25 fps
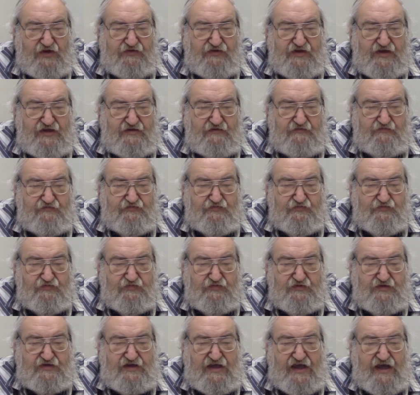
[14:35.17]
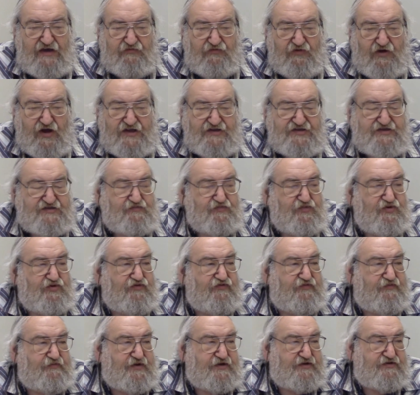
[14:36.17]
the gay rights
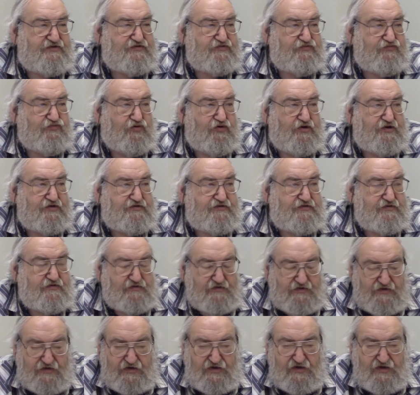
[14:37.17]
movement would